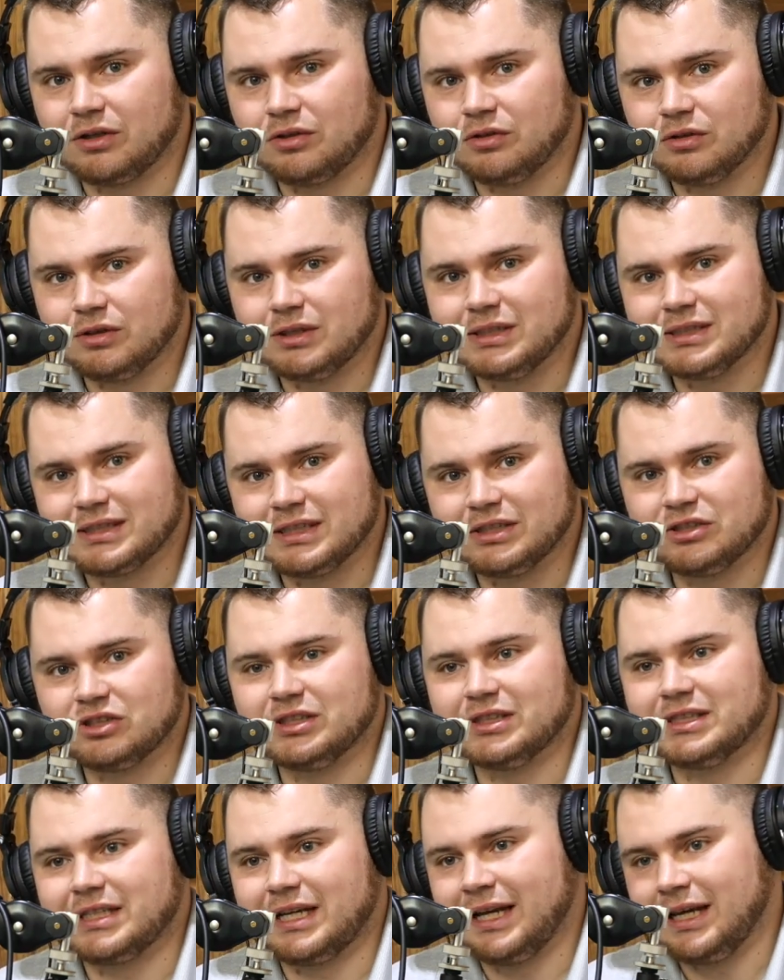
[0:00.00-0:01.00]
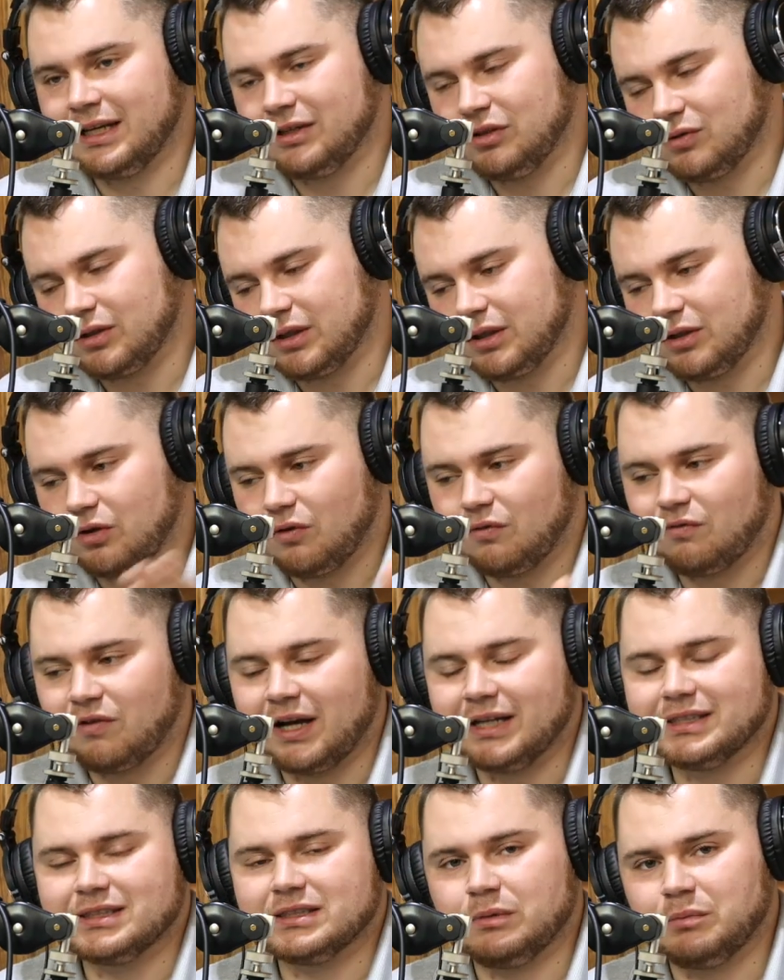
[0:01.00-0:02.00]
good decisions and you can go
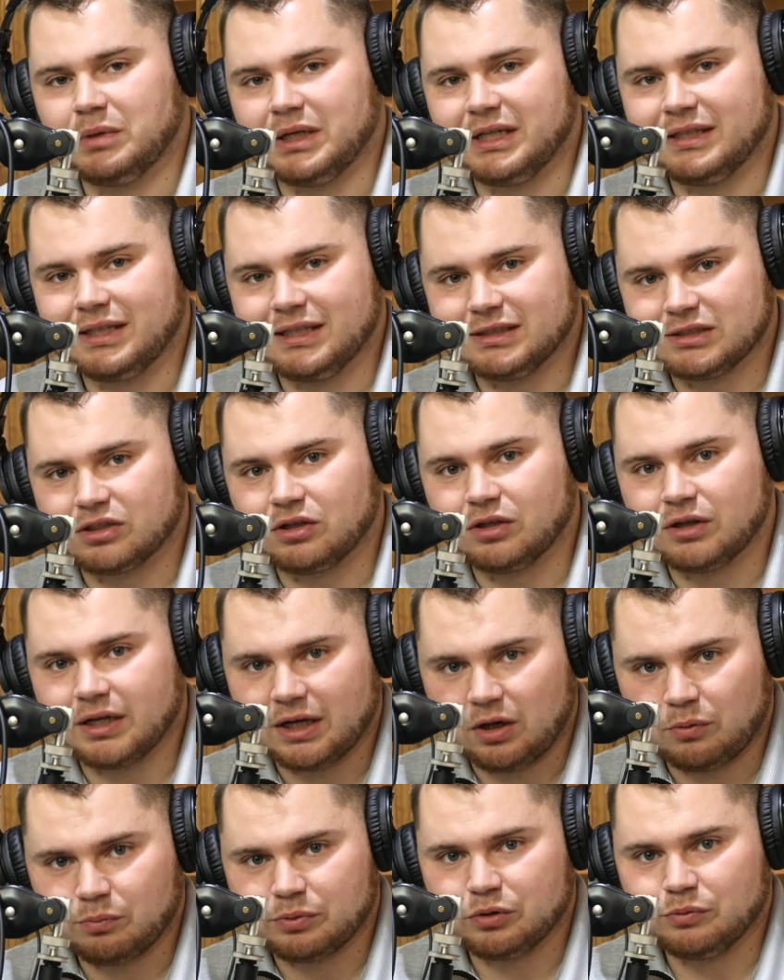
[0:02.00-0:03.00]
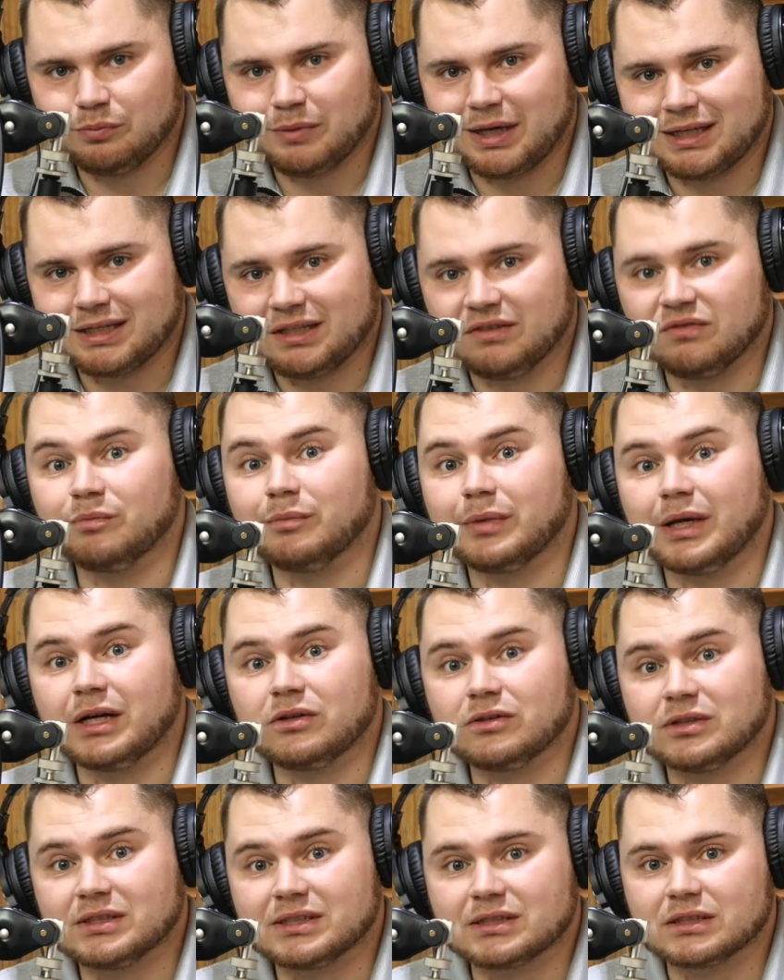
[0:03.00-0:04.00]
find somebody that's going to help you make even better
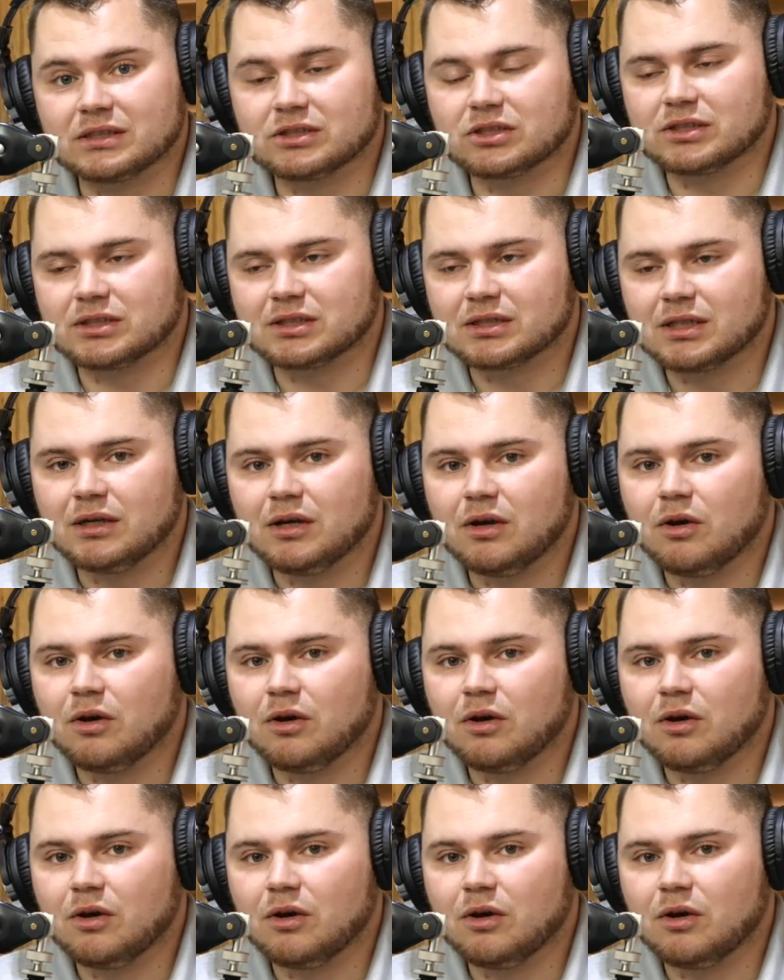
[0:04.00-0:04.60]
decisions.